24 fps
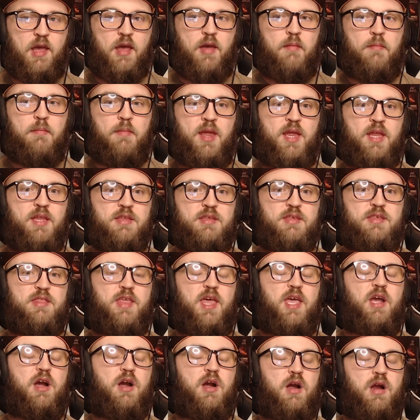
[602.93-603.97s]
means
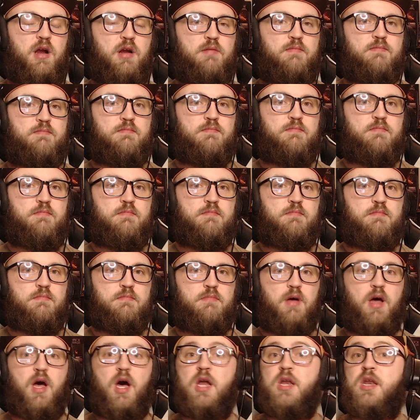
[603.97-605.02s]
they are
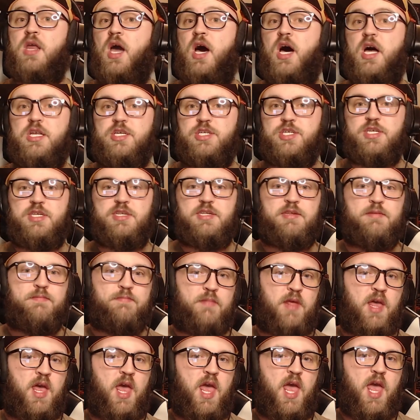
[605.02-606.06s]
unconscious,
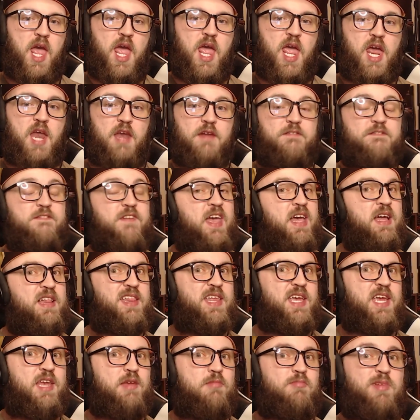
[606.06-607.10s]
and
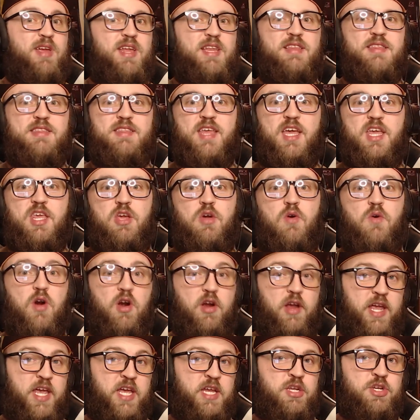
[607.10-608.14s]
failing means that you
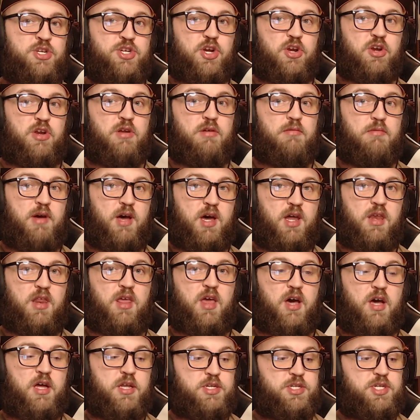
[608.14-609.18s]
are injured,
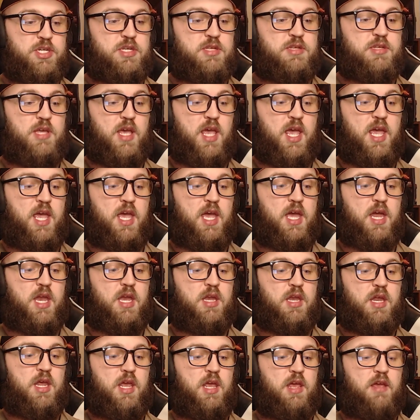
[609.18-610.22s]
unconscious,
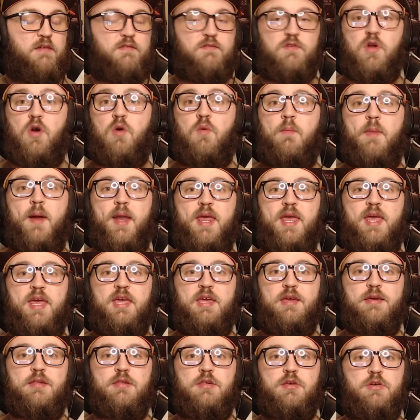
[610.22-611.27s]
and if nobody
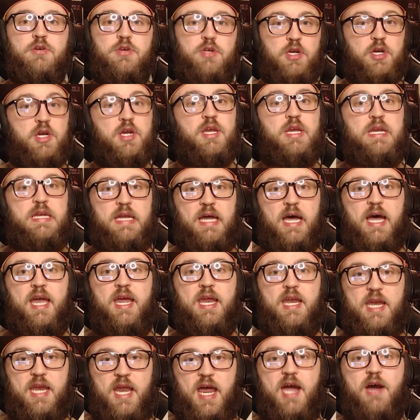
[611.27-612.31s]
heals you, you're going to die
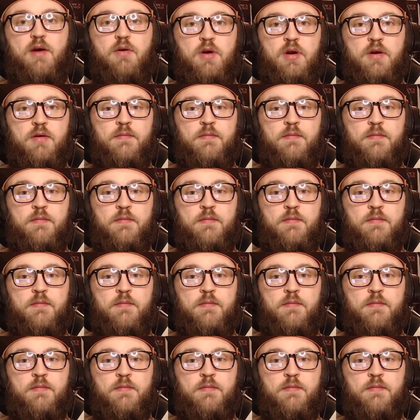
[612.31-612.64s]
in an hour.